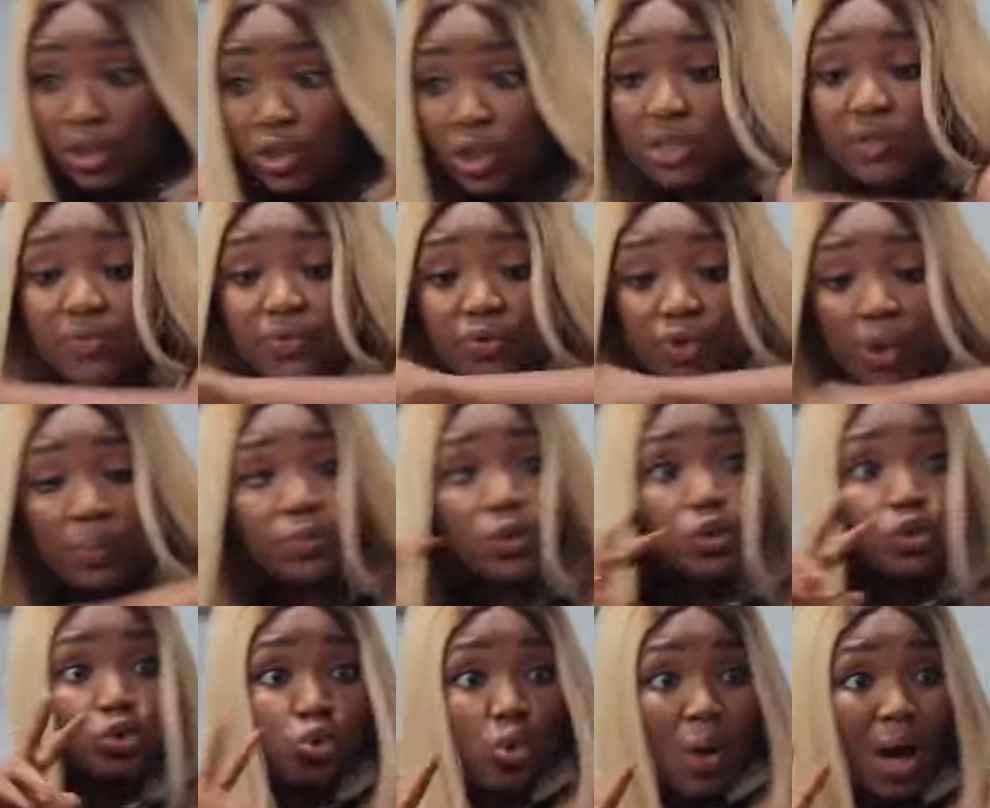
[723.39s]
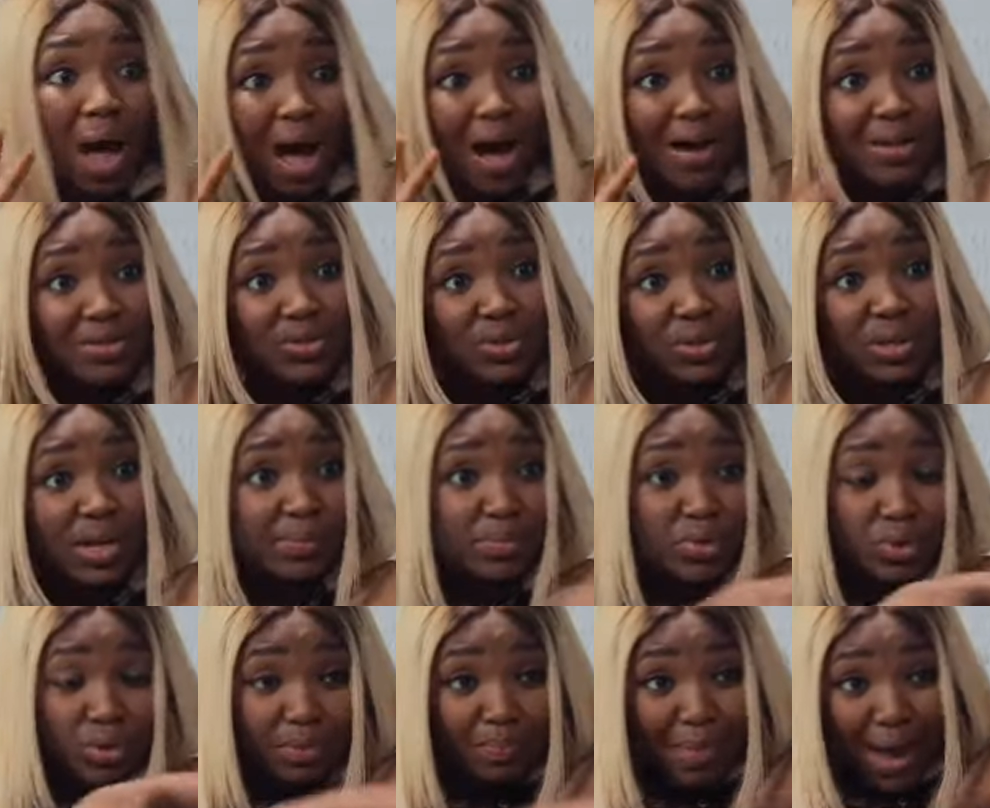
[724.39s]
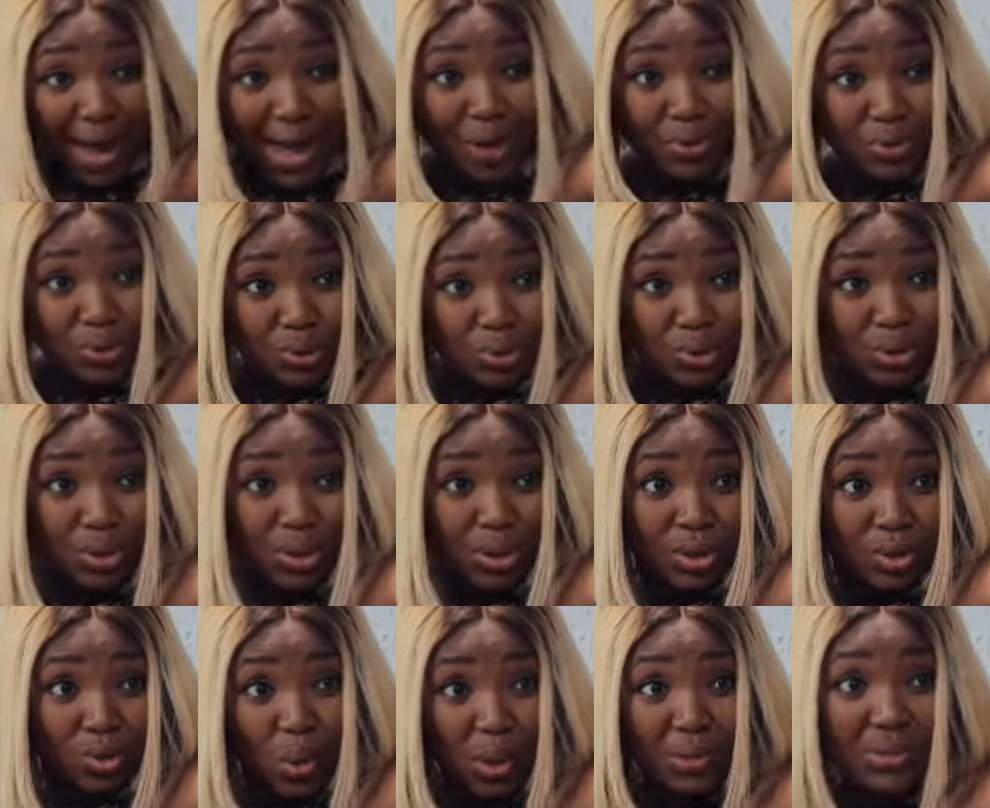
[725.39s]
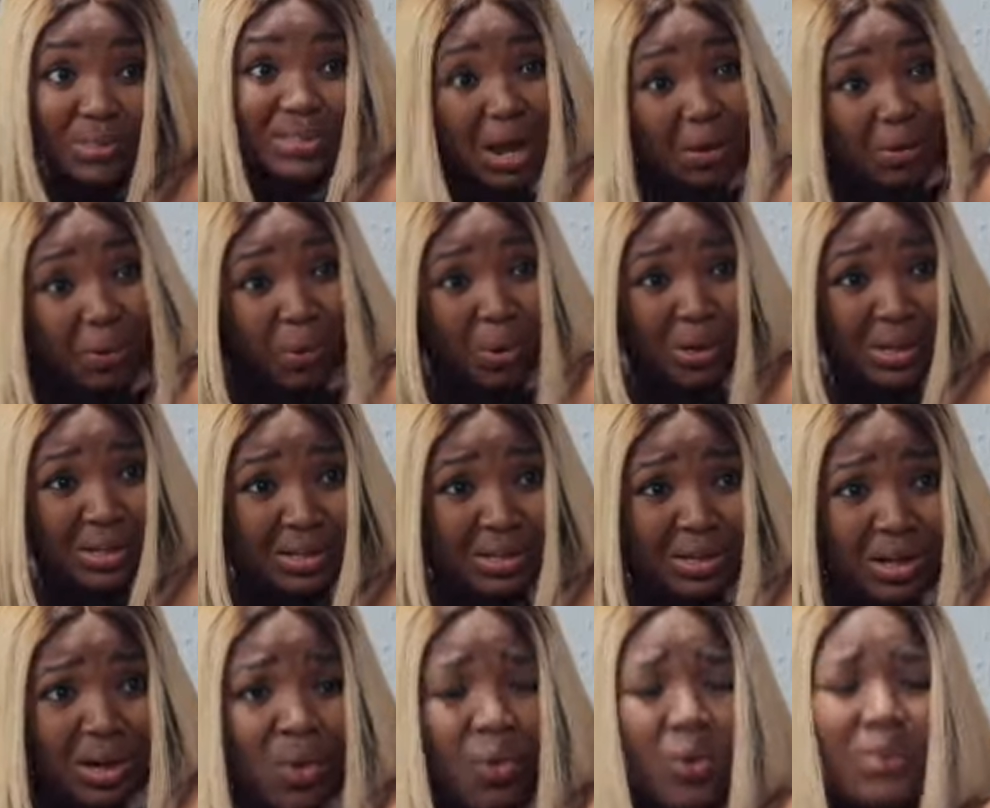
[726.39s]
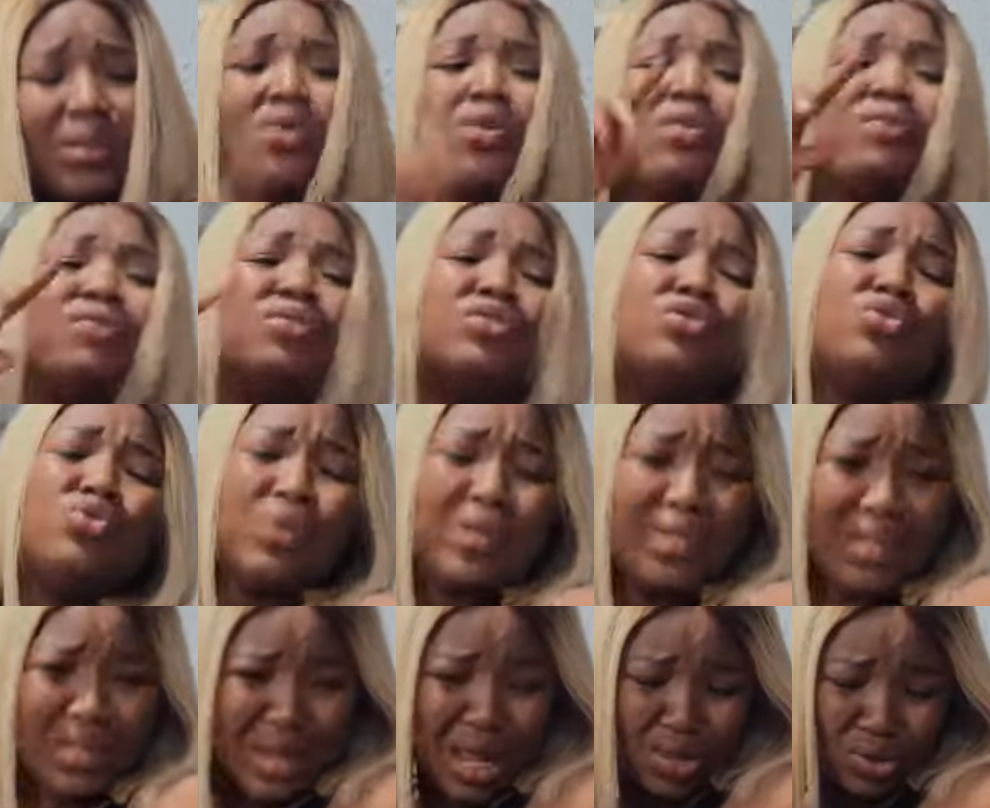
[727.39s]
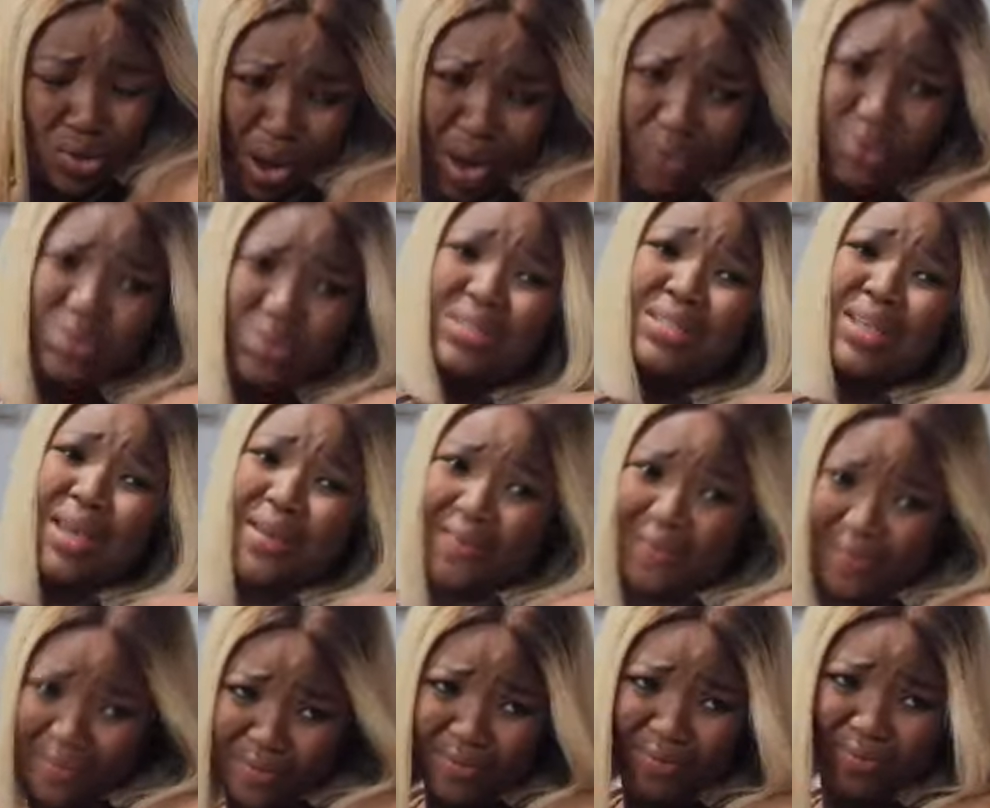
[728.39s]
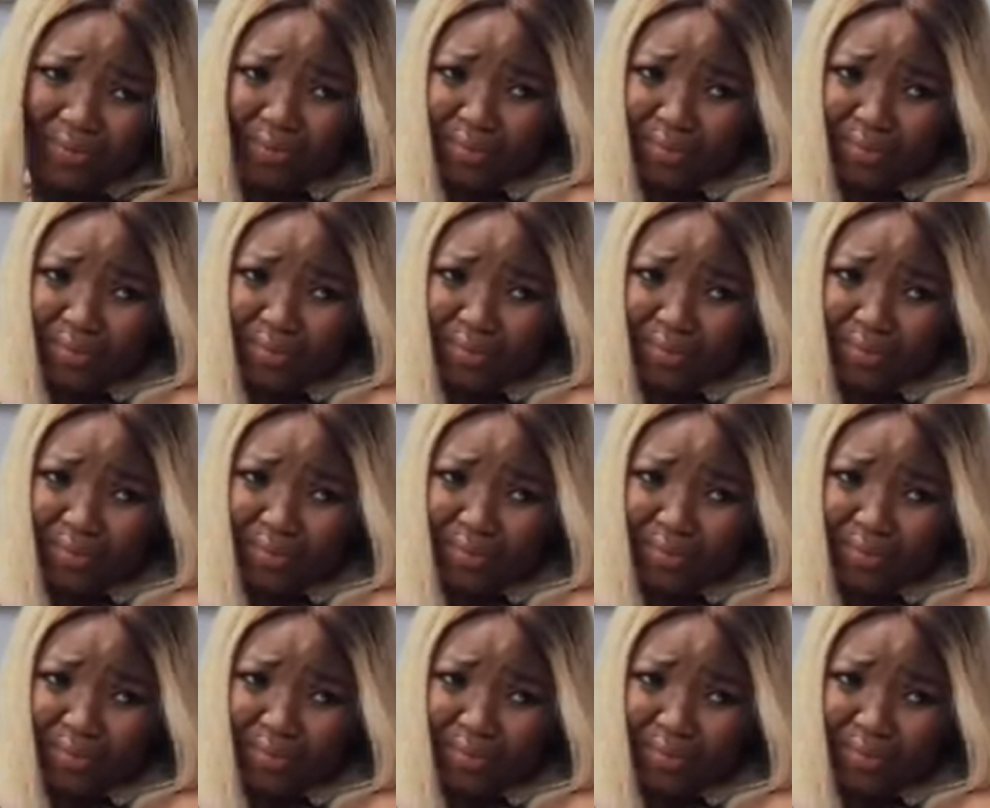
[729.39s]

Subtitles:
It's not even up to 2 hours you came to my house. You want to start going? What are you even doing in that your house, sir?